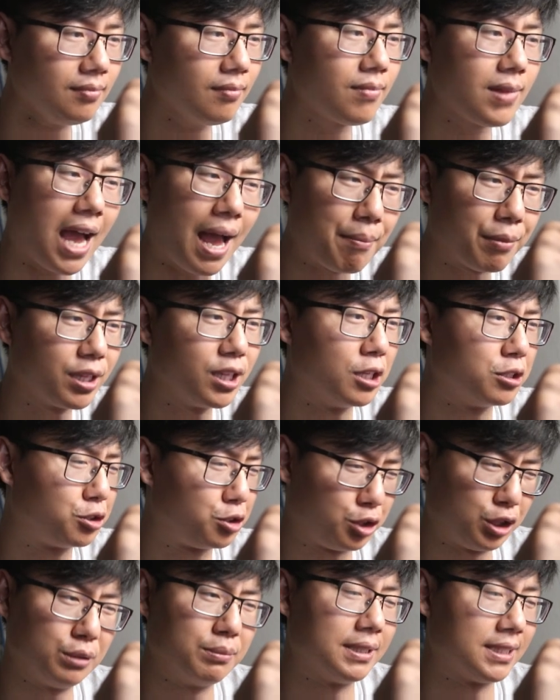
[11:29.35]
I'm going to
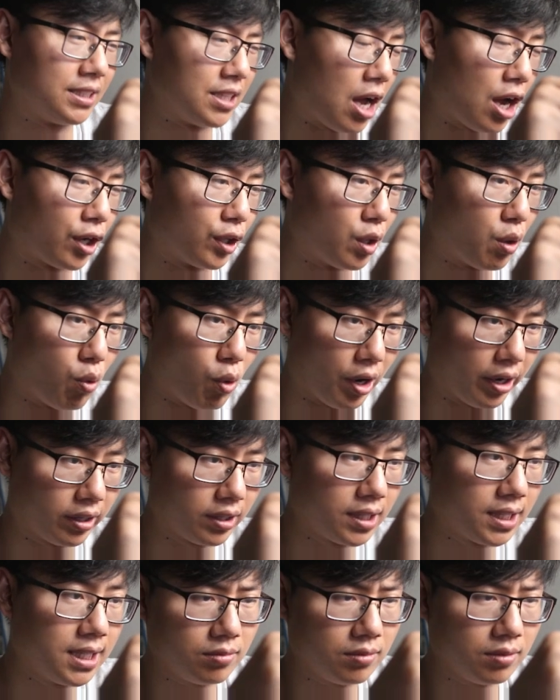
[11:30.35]
assume it's not going to
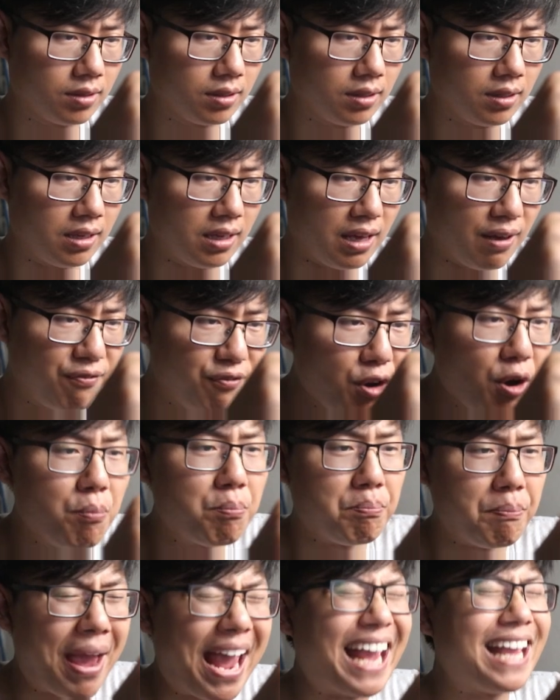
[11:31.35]
work. If your
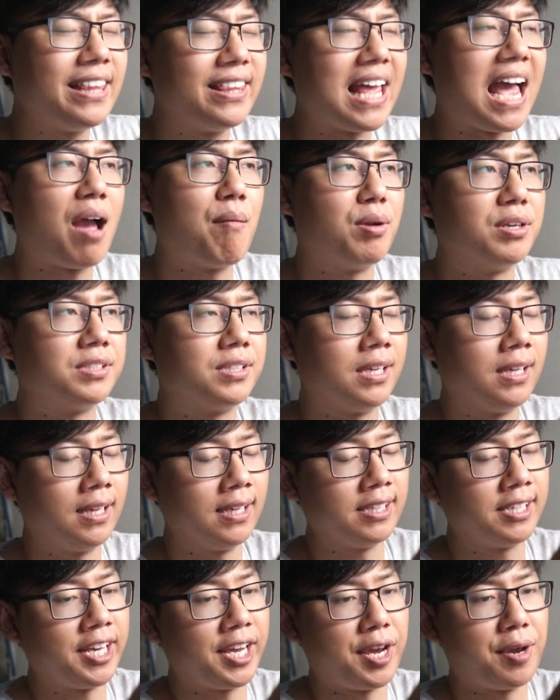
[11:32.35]
main damage dealing
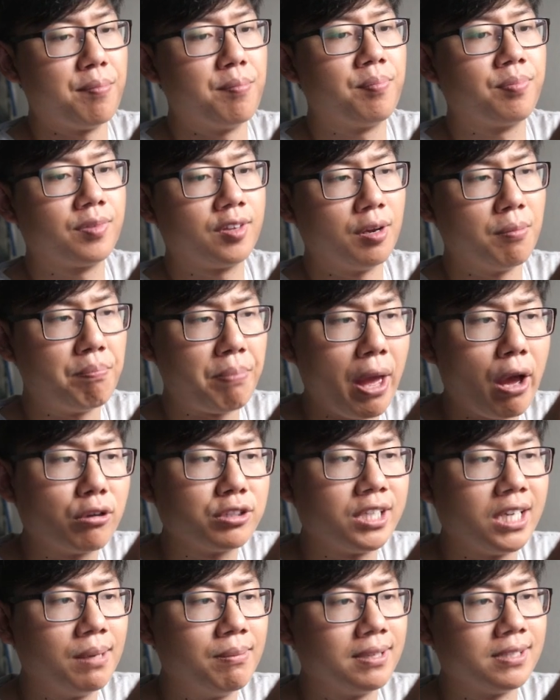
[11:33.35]
team, your BALE
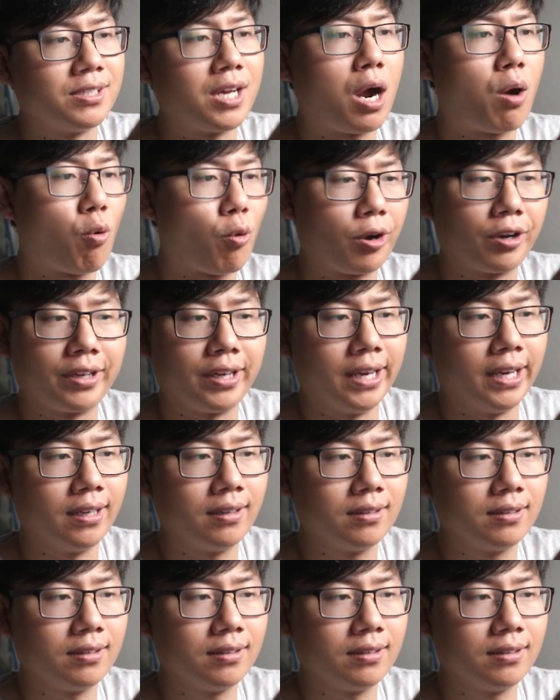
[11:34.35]
team, is not working,